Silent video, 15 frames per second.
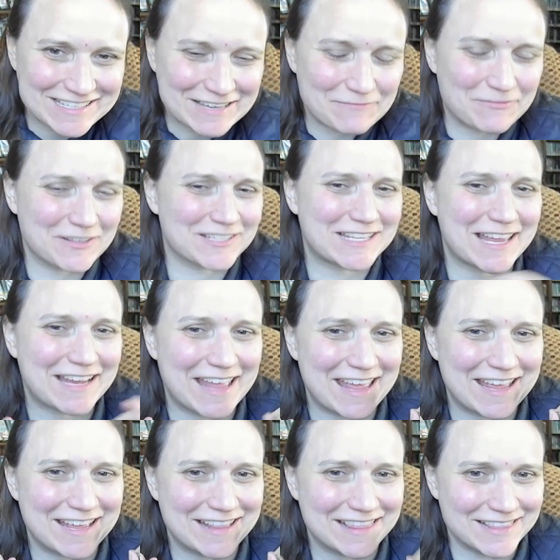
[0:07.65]
It feels like
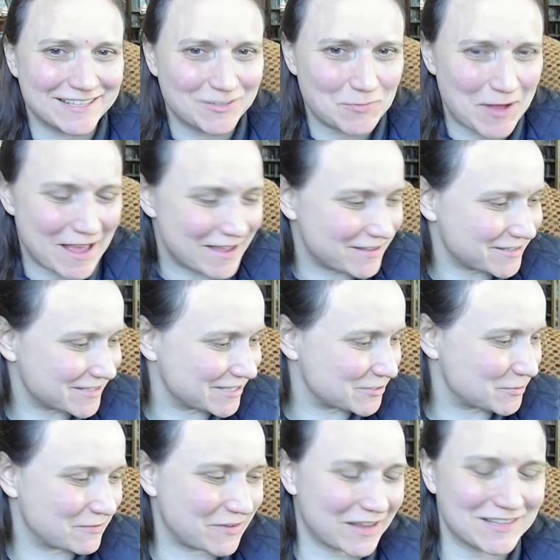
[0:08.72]
a little while since
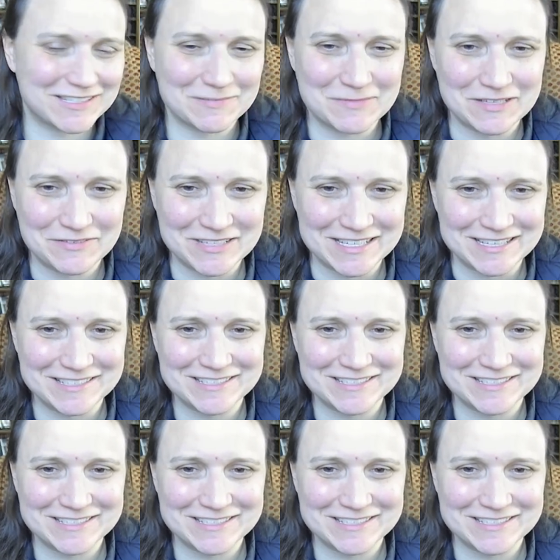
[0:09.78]
we've gotten some DVDs,